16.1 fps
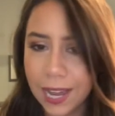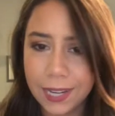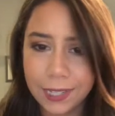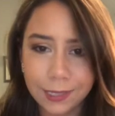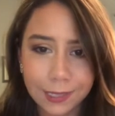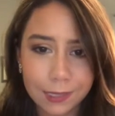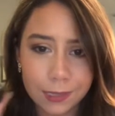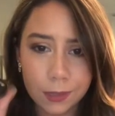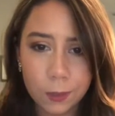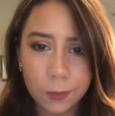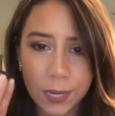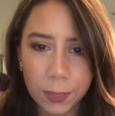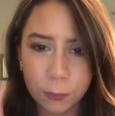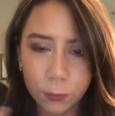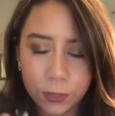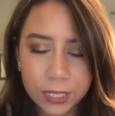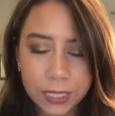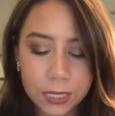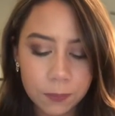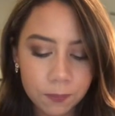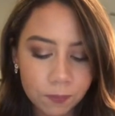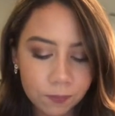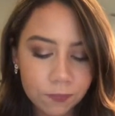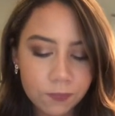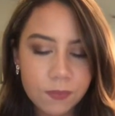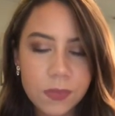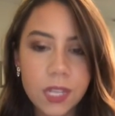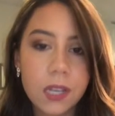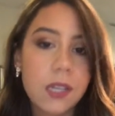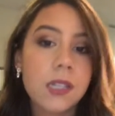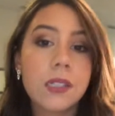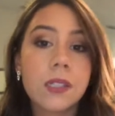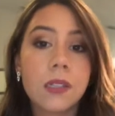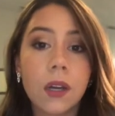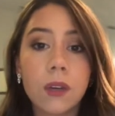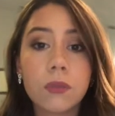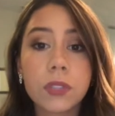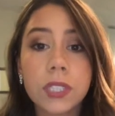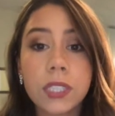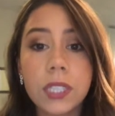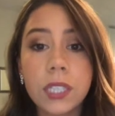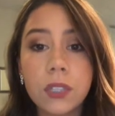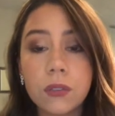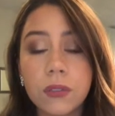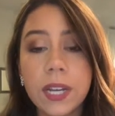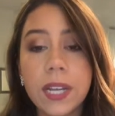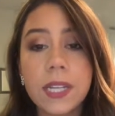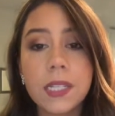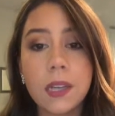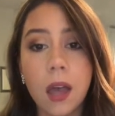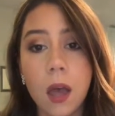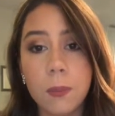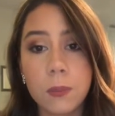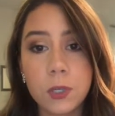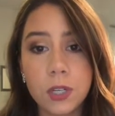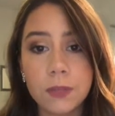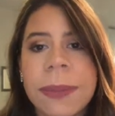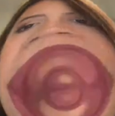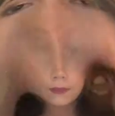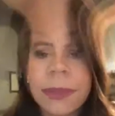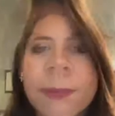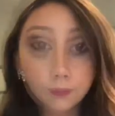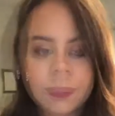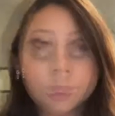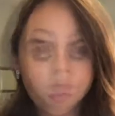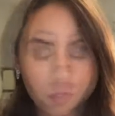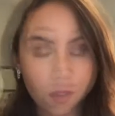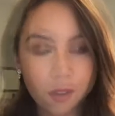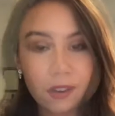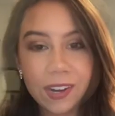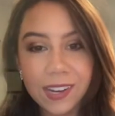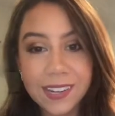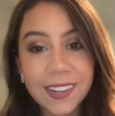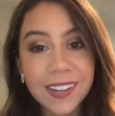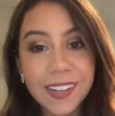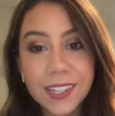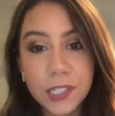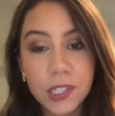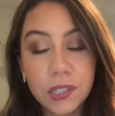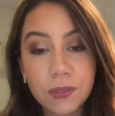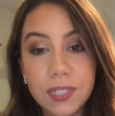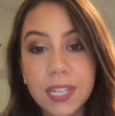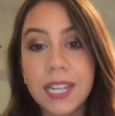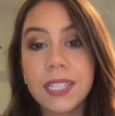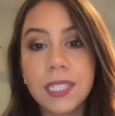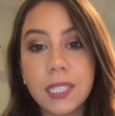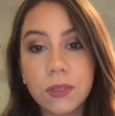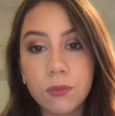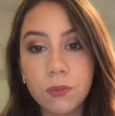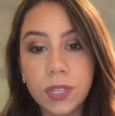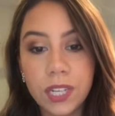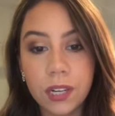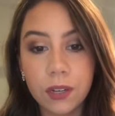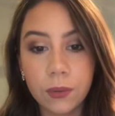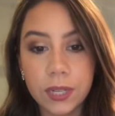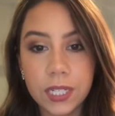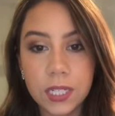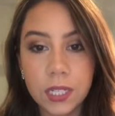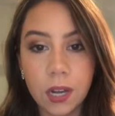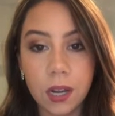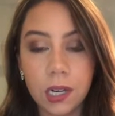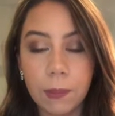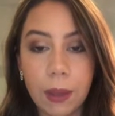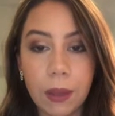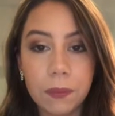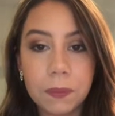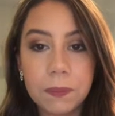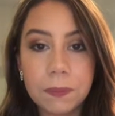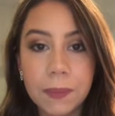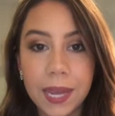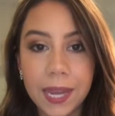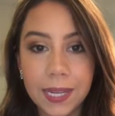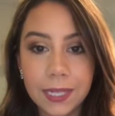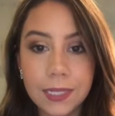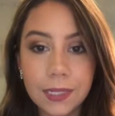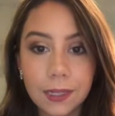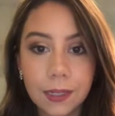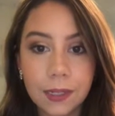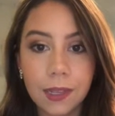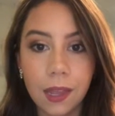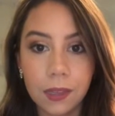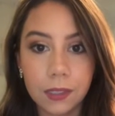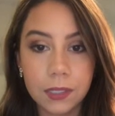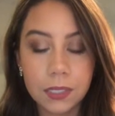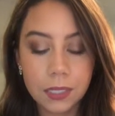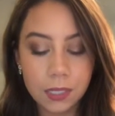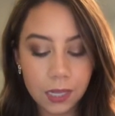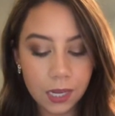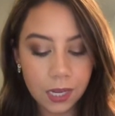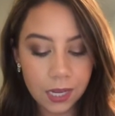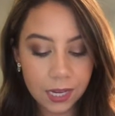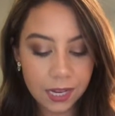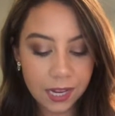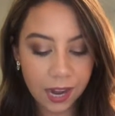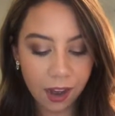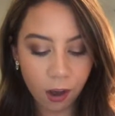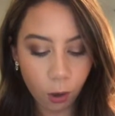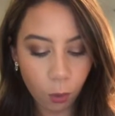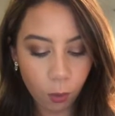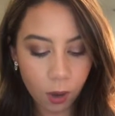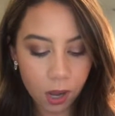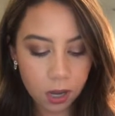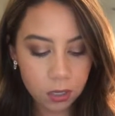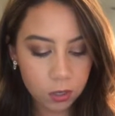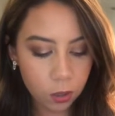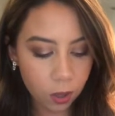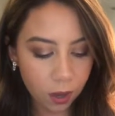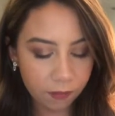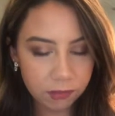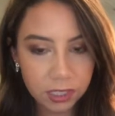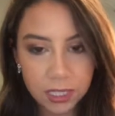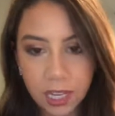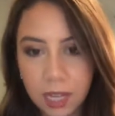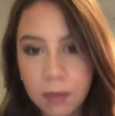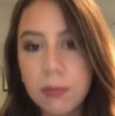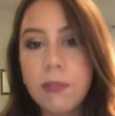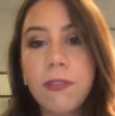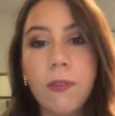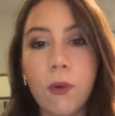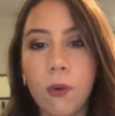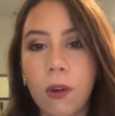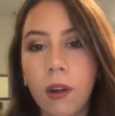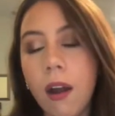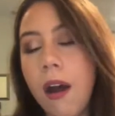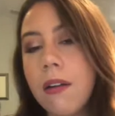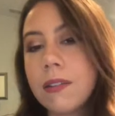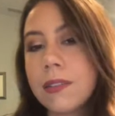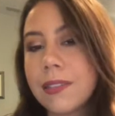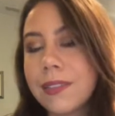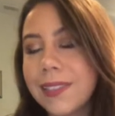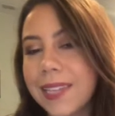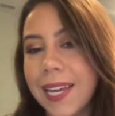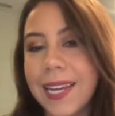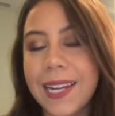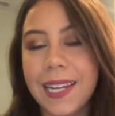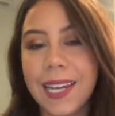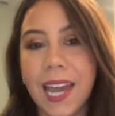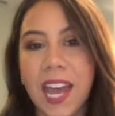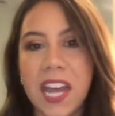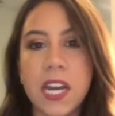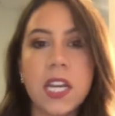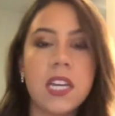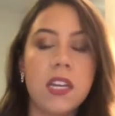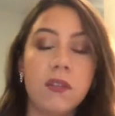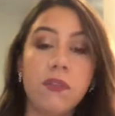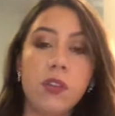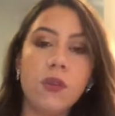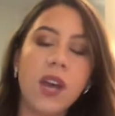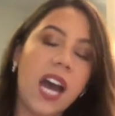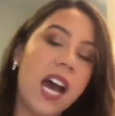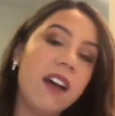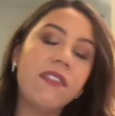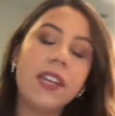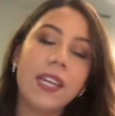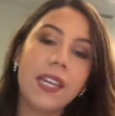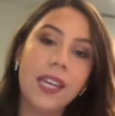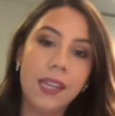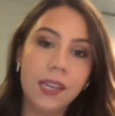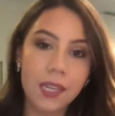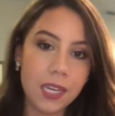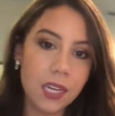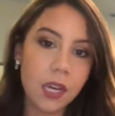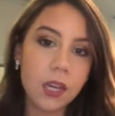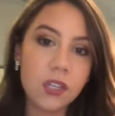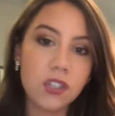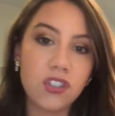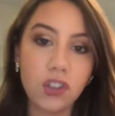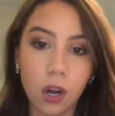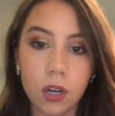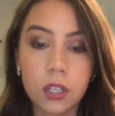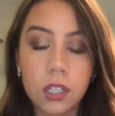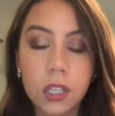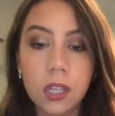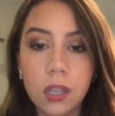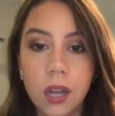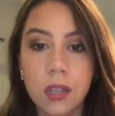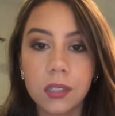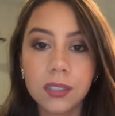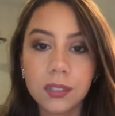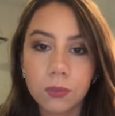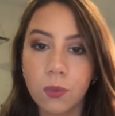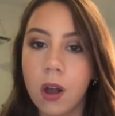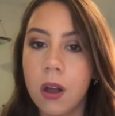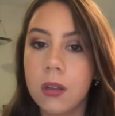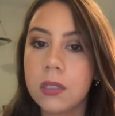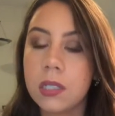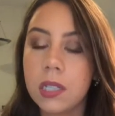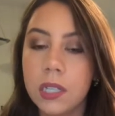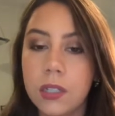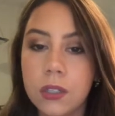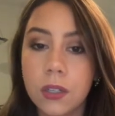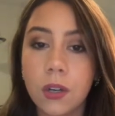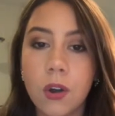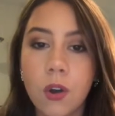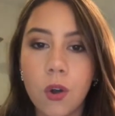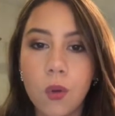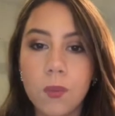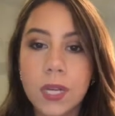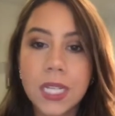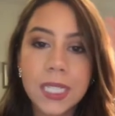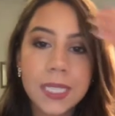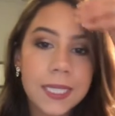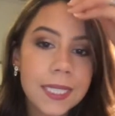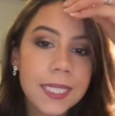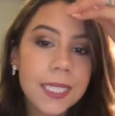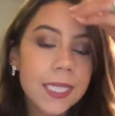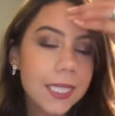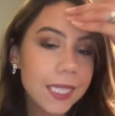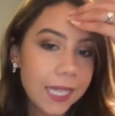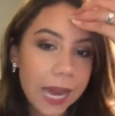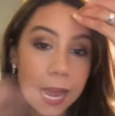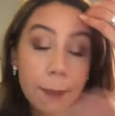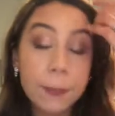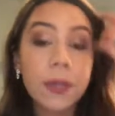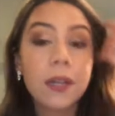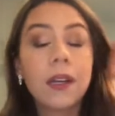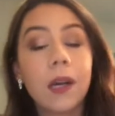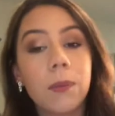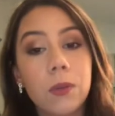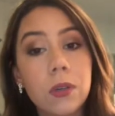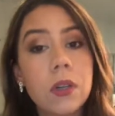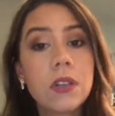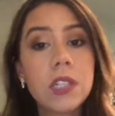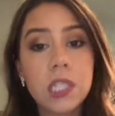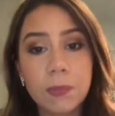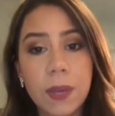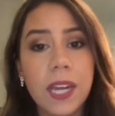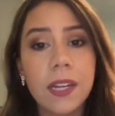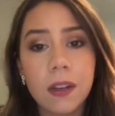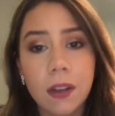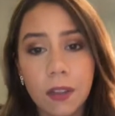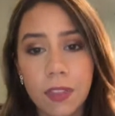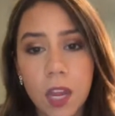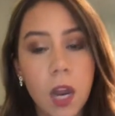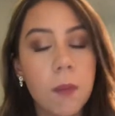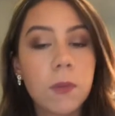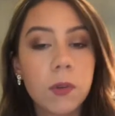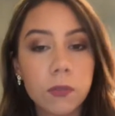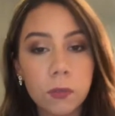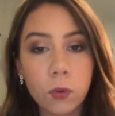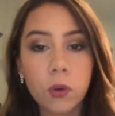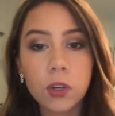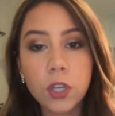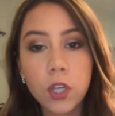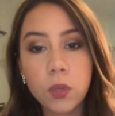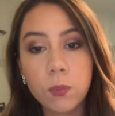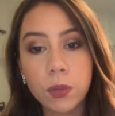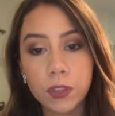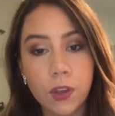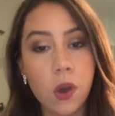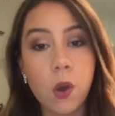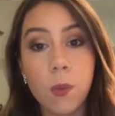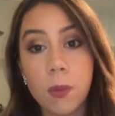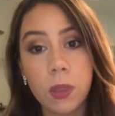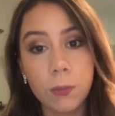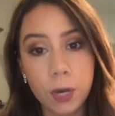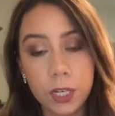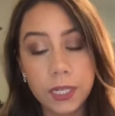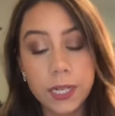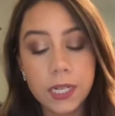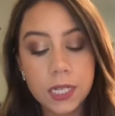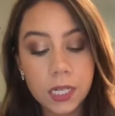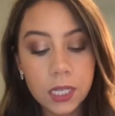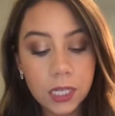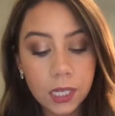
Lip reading: adding these little bad boys is a really great option. All right, so next we are going to talk about paint colors. Now, I've said it before, I'll say it again. If you have any dark colored walls in your home, slap a couple coats of paint on that before you put the home on the market.